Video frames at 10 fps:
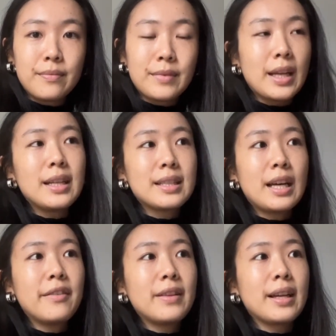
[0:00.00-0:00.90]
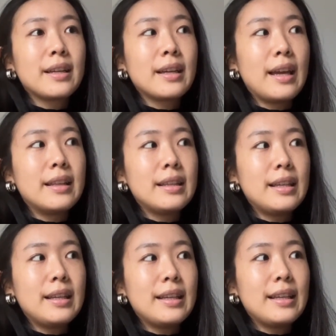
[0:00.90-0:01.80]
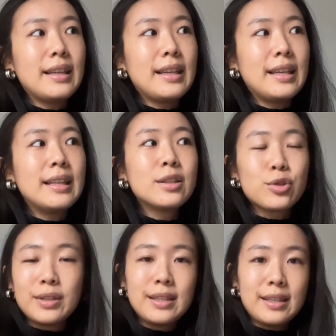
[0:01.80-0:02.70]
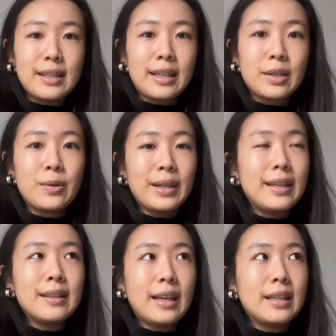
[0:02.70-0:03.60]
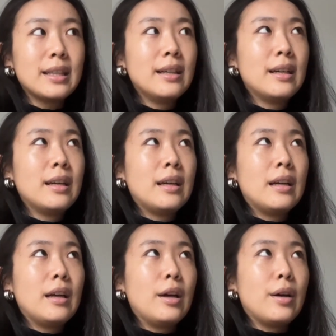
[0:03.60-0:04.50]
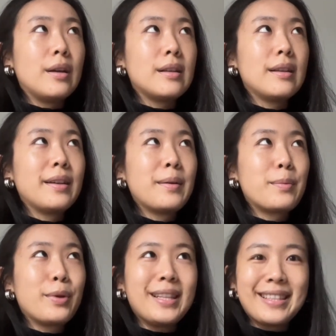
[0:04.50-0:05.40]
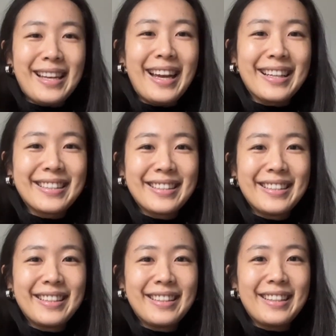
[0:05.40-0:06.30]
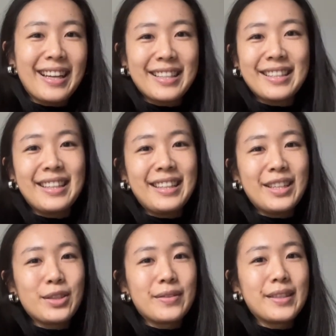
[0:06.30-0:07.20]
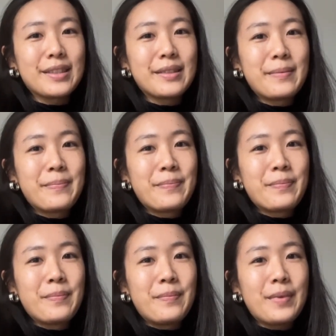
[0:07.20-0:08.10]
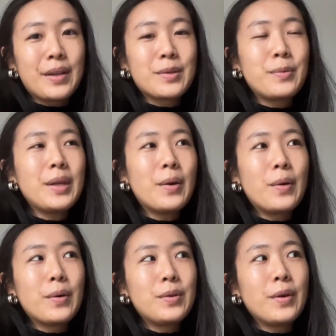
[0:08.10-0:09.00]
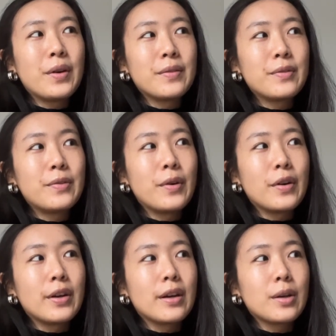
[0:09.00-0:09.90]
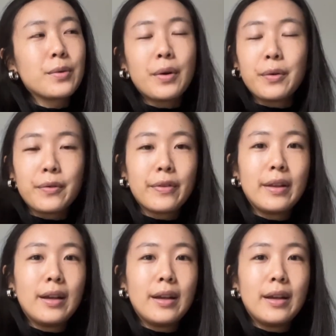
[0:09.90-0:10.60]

That is kind of like an intrinsic or innate preset that is in each of us, because we all yearn for growth,